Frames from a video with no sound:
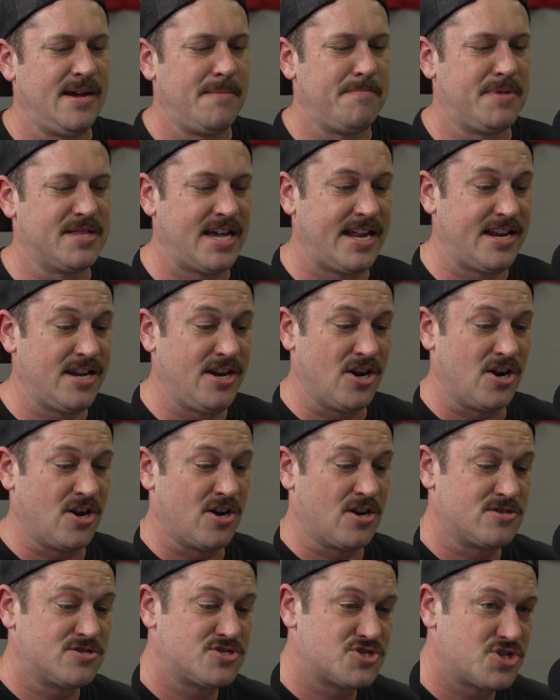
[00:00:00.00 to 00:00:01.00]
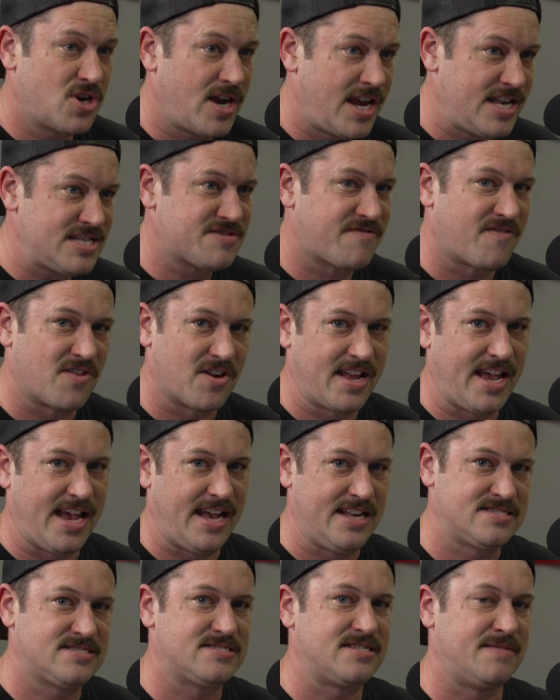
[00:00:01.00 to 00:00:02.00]
But then your transfer
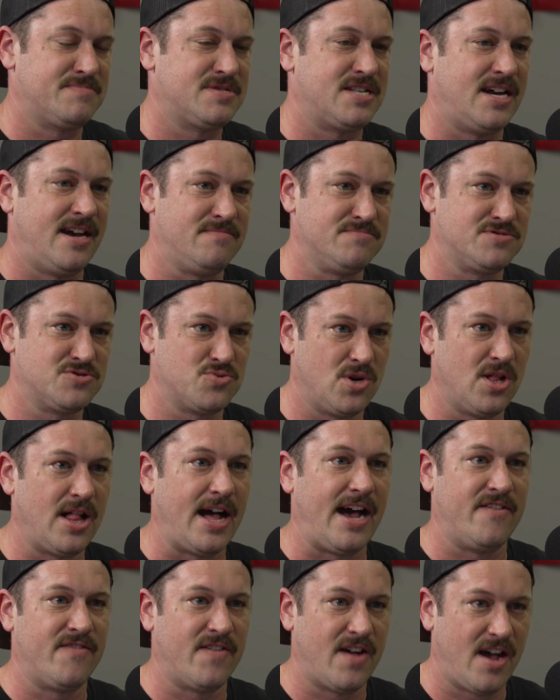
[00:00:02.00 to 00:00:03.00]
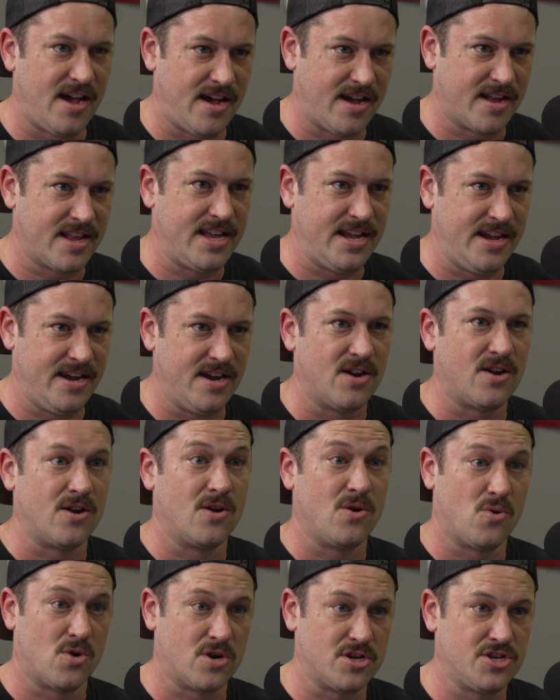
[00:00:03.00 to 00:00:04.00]
case sometimes will have a gear
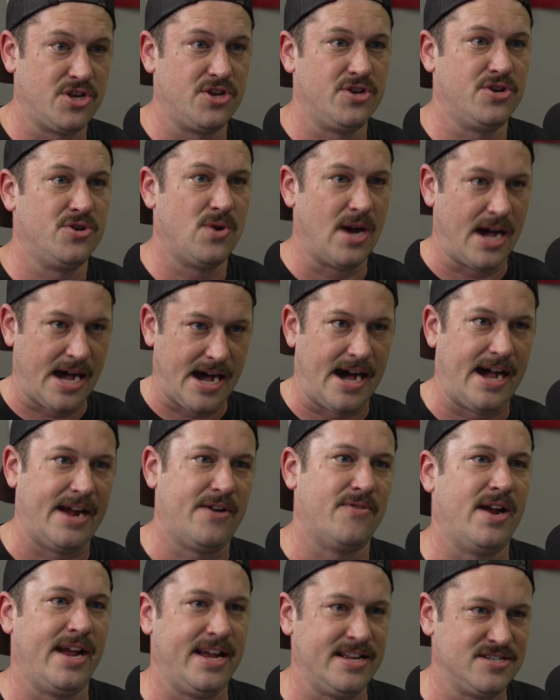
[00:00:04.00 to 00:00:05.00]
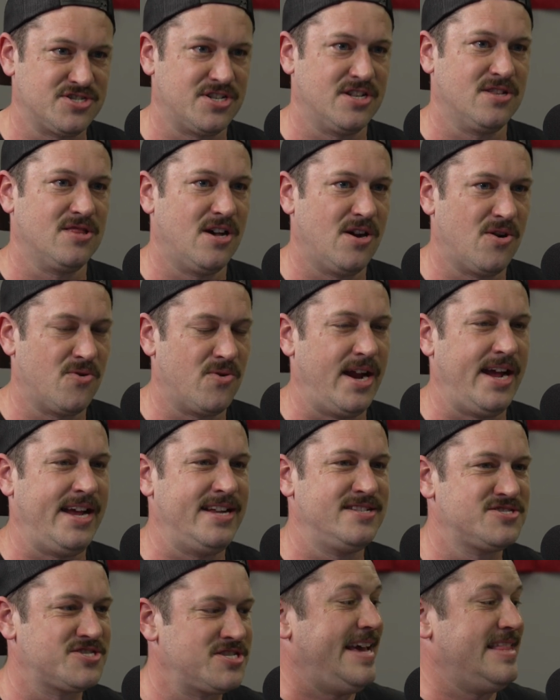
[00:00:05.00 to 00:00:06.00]
or two, a high range and a low
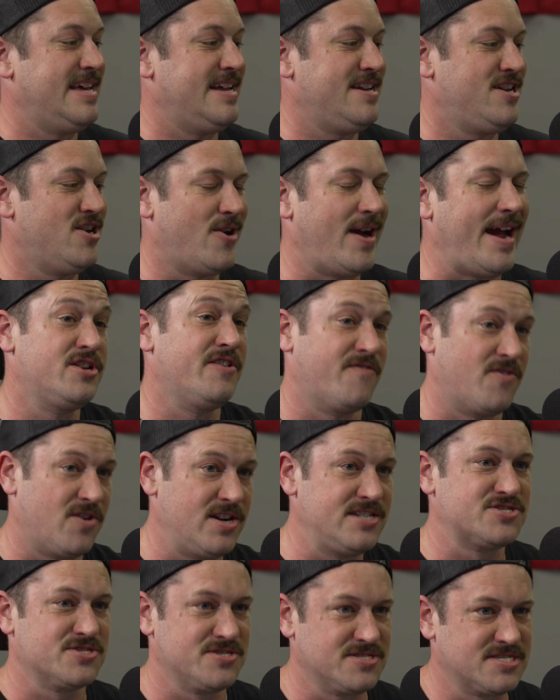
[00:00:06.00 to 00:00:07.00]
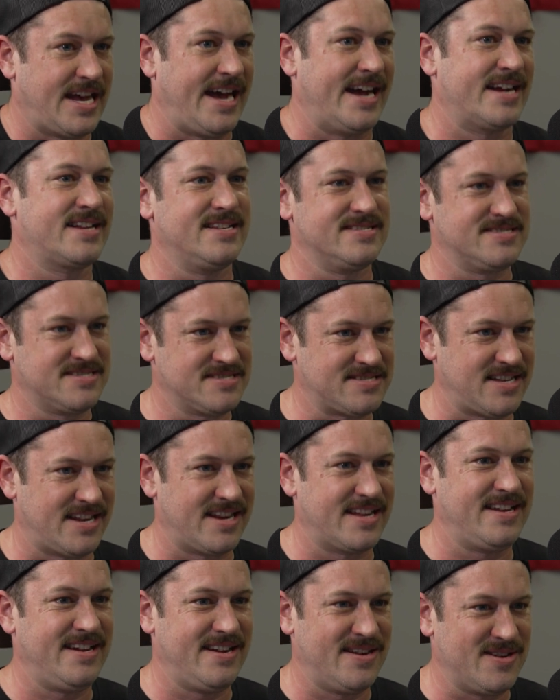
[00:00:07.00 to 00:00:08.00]
range. And then your differentials act as a set
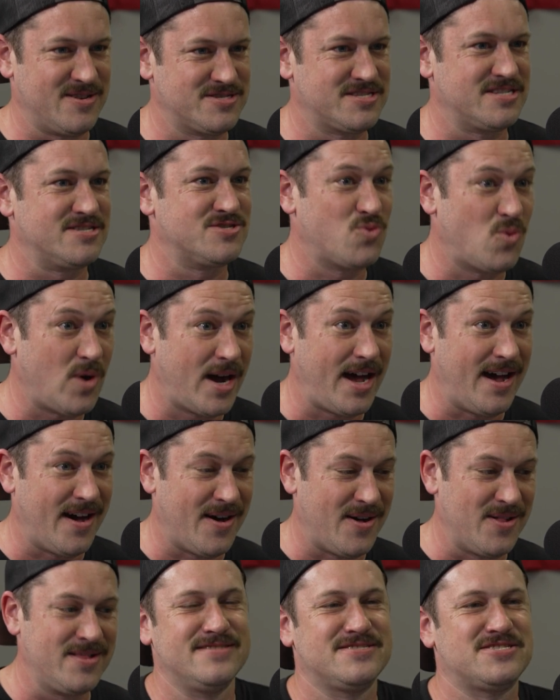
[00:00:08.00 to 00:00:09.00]
of gears as well.